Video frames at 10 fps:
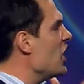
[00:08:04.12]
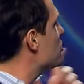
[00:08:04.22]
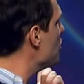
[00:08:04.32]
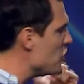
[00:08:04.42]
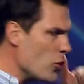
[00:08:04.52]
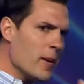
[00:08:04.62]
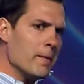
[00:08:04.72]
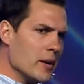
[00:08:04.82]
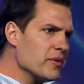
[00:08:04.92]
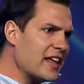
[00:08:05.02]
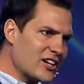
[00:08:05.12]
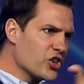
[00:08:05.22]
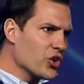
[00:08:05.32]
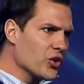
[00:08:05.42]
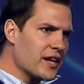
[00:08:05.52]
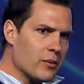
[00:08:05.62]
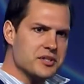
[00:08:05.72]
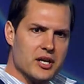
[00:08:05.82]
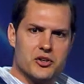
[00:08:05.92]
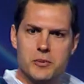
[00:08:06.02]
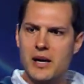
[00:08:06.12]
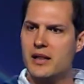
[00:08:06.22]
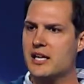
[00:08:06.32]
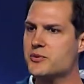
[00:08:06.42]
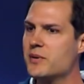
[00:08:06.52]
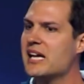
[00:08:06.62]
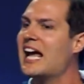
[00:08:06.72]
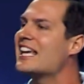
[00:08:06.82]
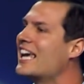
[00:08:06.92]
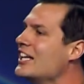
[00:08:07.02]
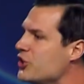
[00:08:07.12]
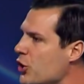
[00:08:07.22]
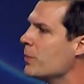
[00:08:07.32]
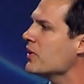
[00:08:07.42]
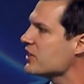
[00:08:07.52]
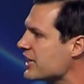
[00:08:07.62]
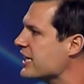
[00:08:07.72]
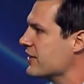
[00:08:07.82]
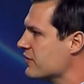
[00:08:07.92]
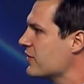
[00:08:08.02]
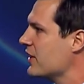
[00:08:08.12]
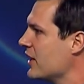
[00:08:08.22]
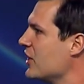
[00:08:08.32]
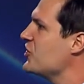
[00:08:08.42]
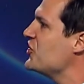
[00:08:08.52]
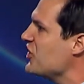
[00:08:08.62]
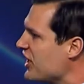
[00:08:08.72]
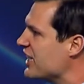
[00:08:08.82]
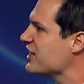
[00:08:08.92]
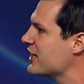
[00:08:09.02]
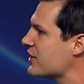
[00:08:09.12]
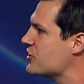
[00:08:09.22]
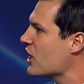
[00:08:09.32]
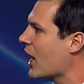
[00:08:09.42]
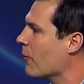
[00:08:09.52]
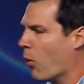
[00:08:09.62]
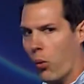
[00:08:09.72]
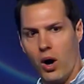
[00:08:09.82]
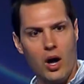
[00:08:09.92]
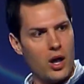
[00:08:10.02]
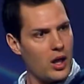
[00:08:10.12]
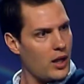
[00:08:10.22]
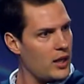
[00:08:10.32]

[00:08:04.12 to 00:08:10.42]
Do you remember that girl that I was telling you about last week? Can you believe she didn't get the job? What?